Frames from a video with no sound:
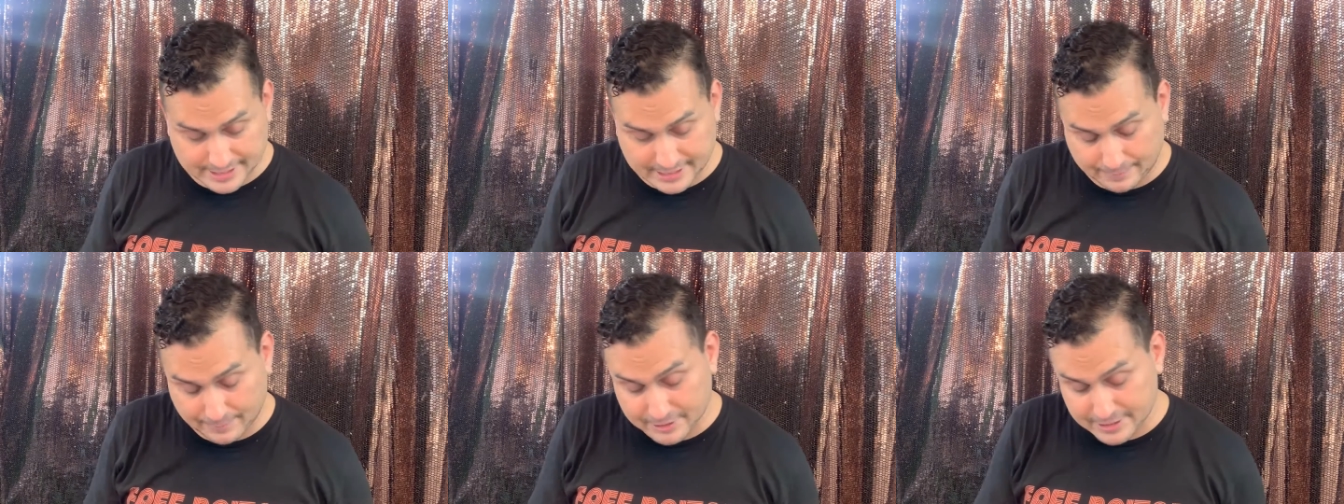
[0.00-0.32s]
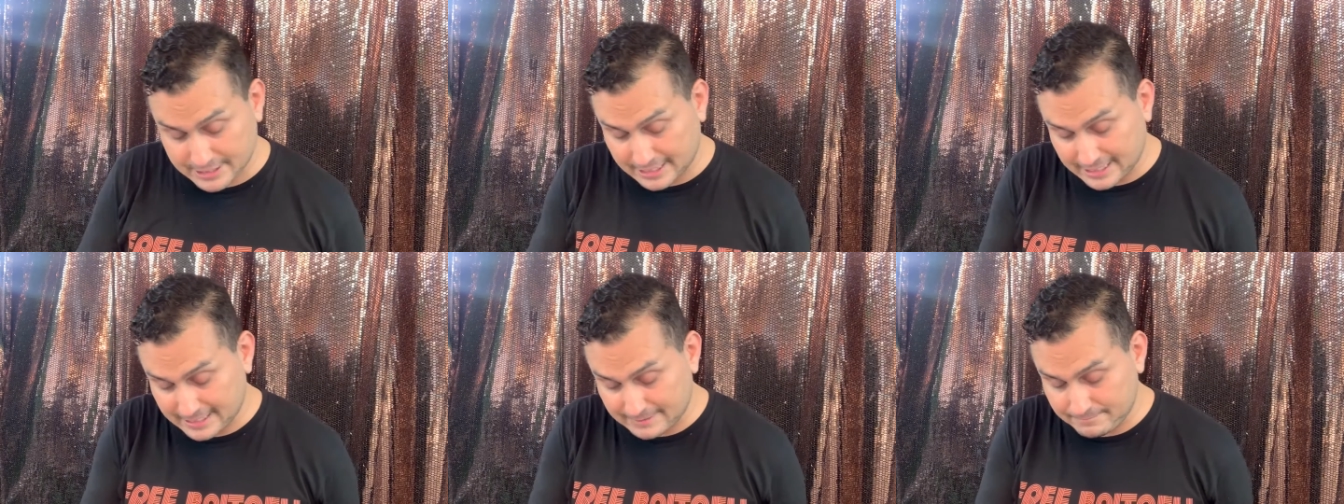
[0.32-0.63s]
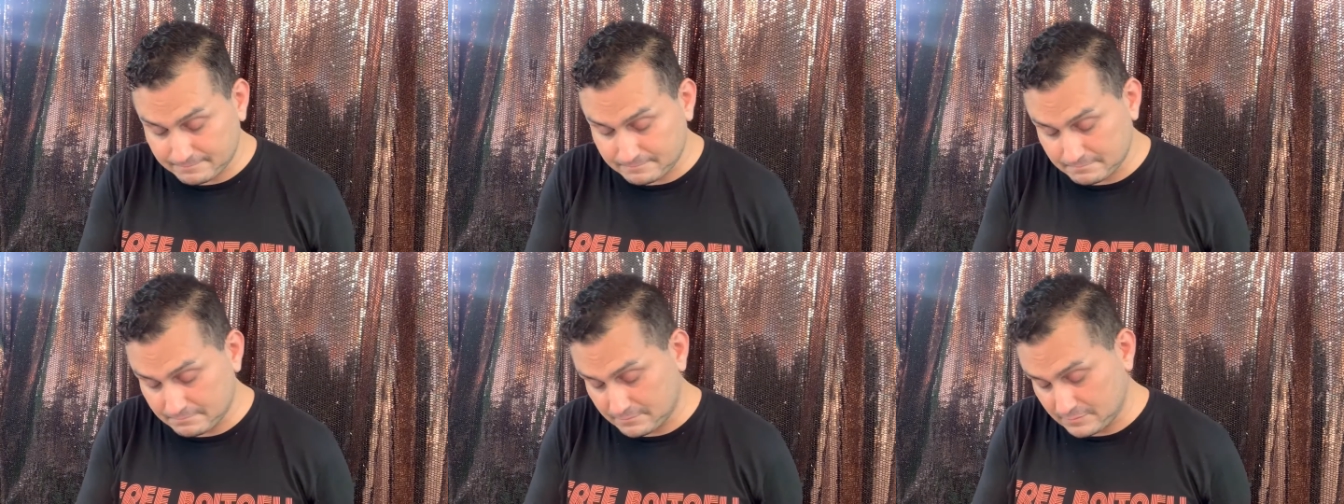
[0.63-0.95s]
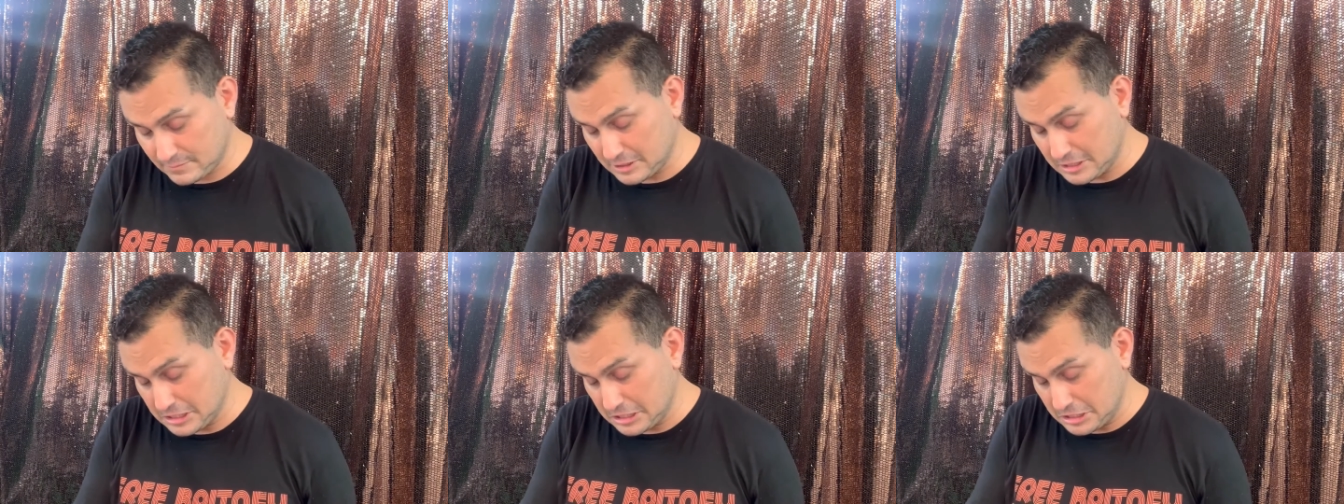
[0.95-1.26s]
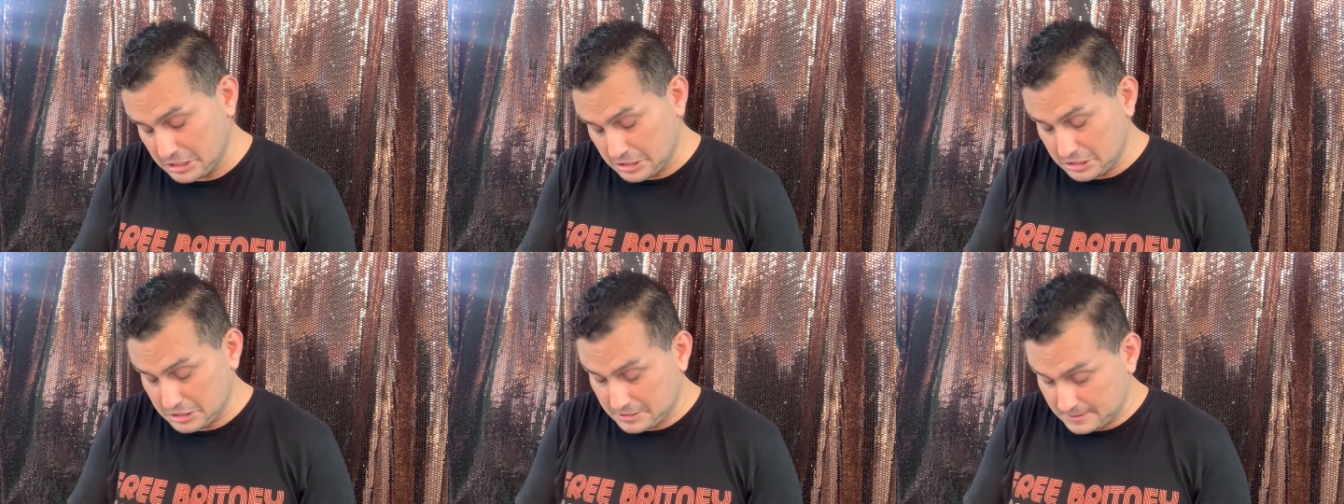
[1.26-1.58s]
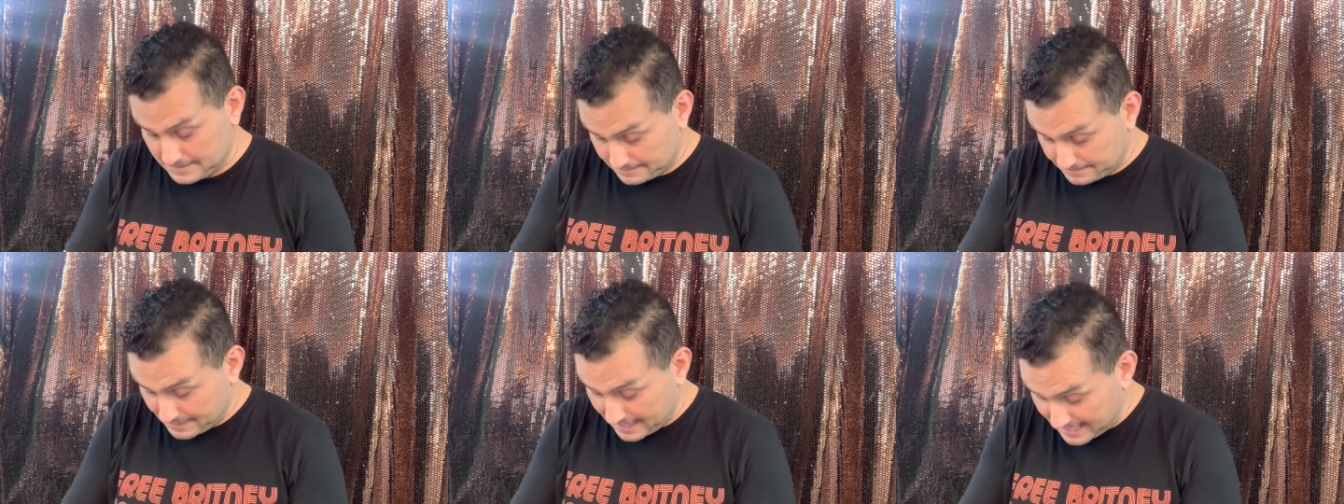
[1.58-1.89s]
summertime,
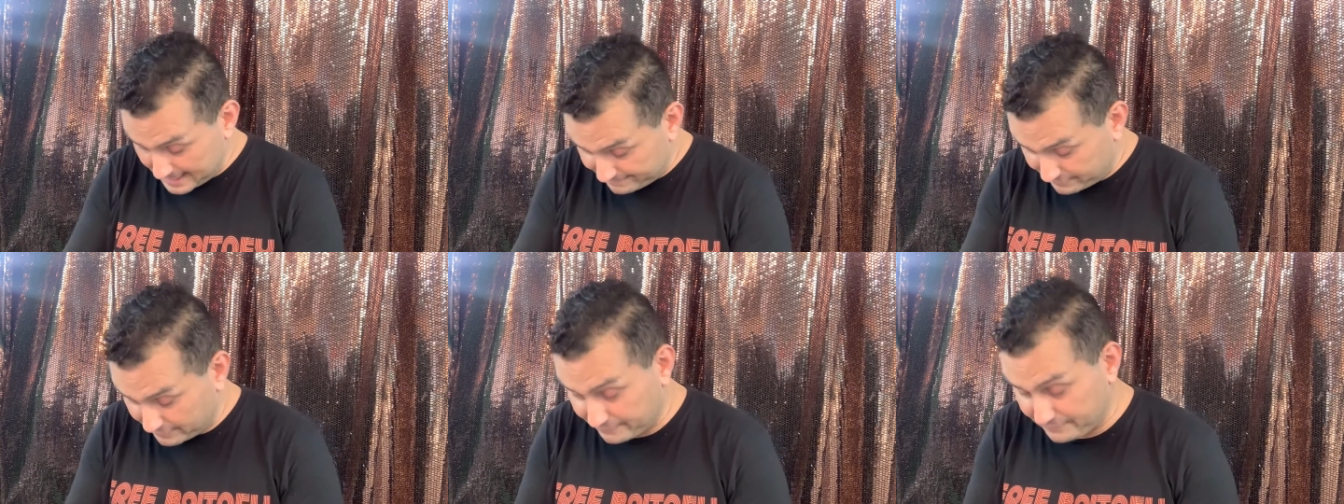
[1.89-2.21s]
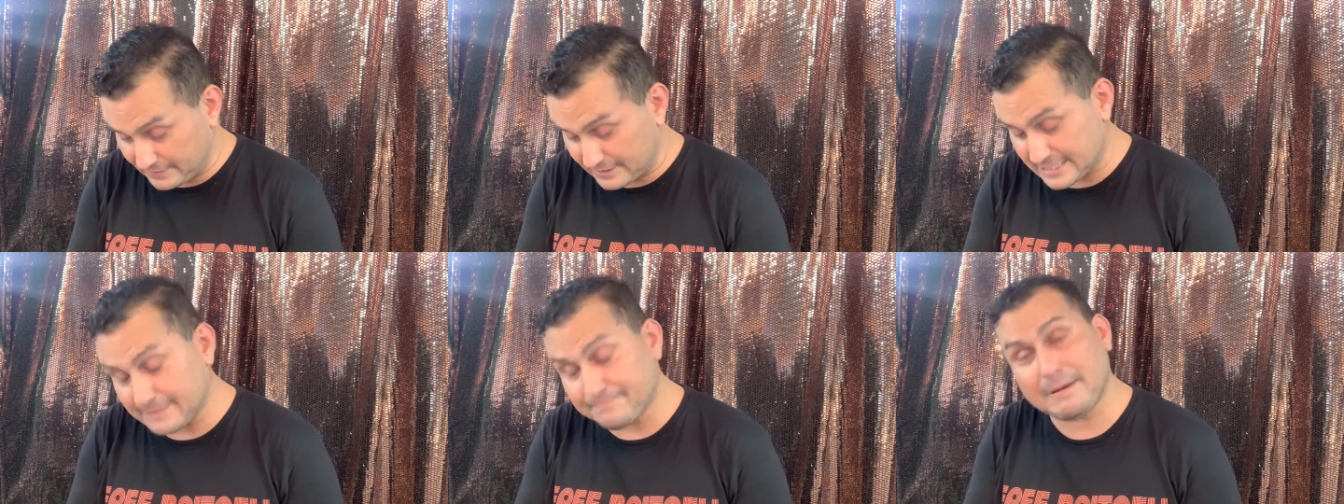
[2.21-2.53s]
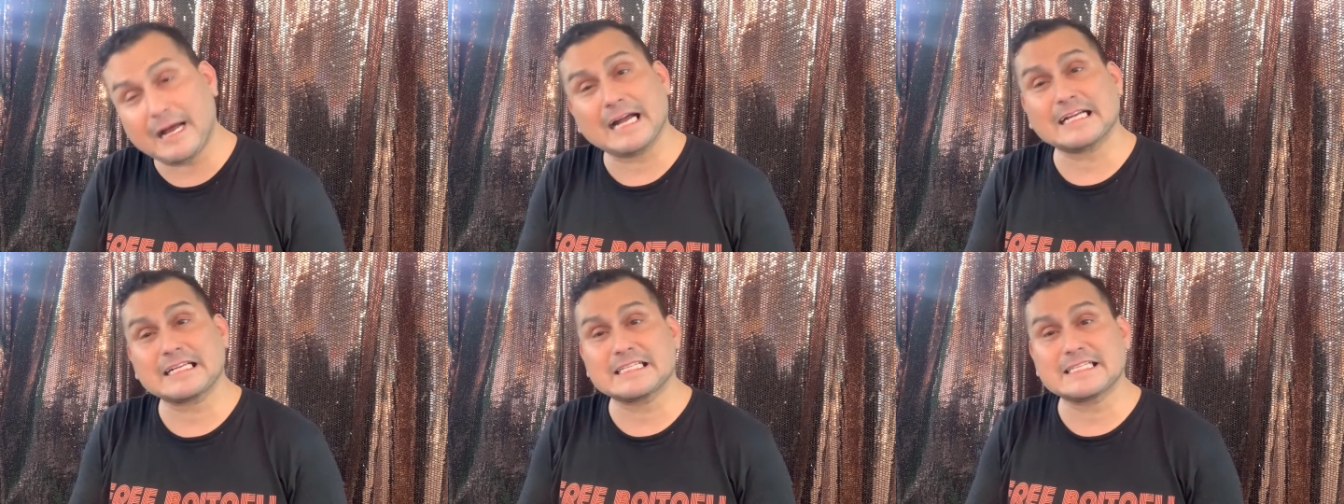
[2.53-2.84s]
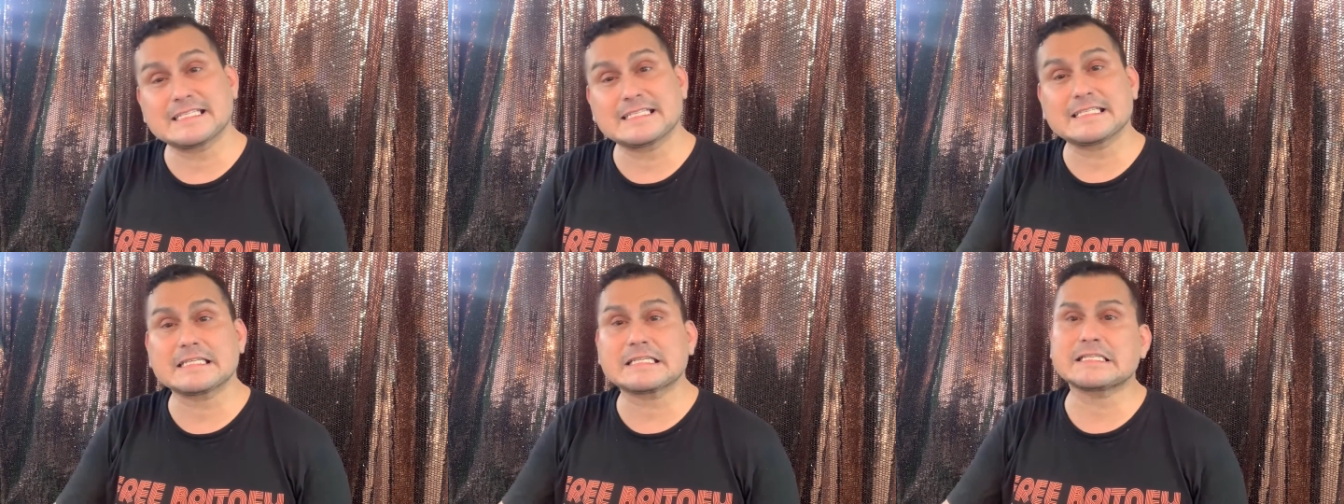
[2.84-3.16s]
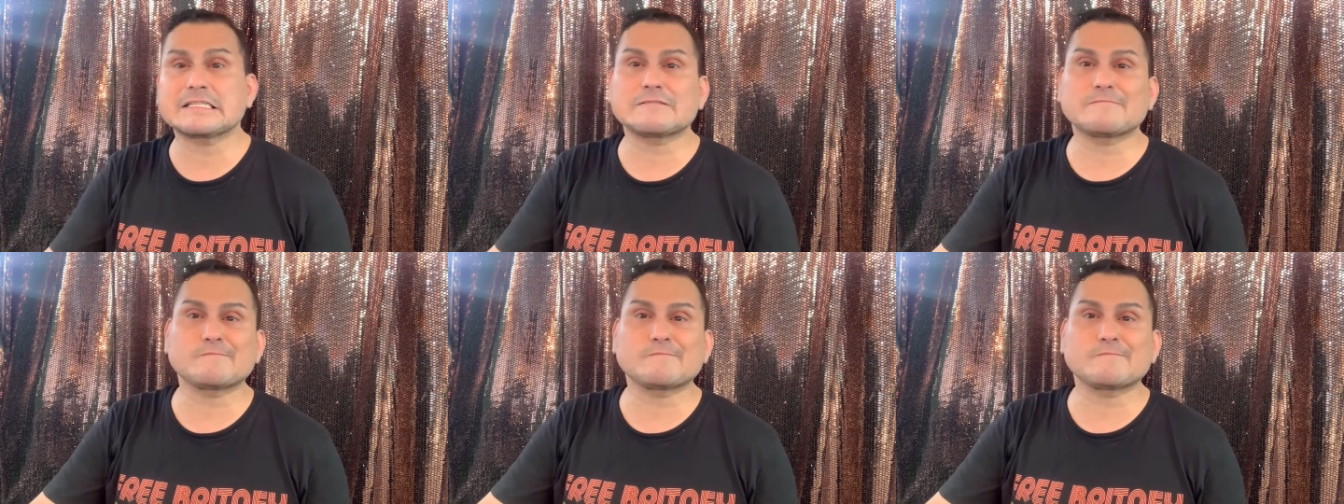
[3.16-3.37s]
but for 50 bucks,